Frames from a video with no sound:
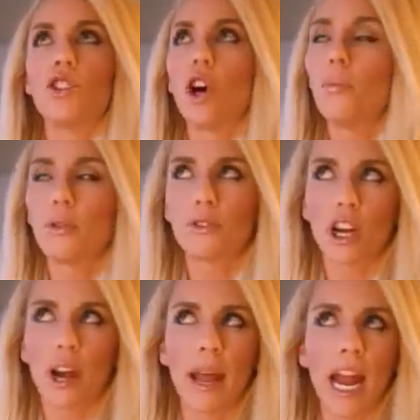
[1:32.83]
don't blow
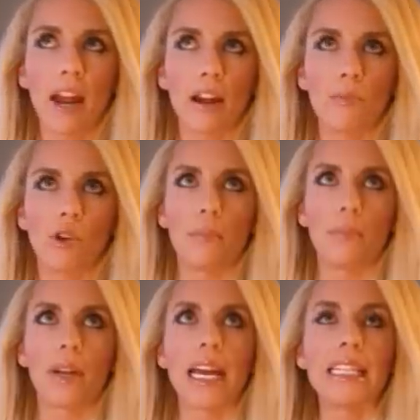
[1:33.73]
dry my hair anymore,
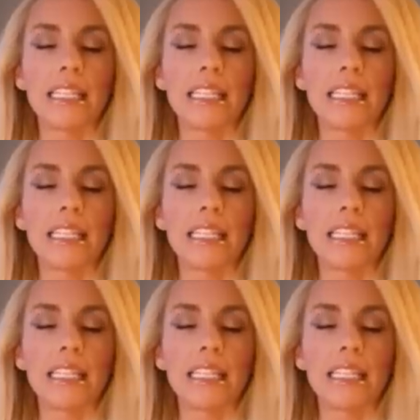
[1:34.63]
but I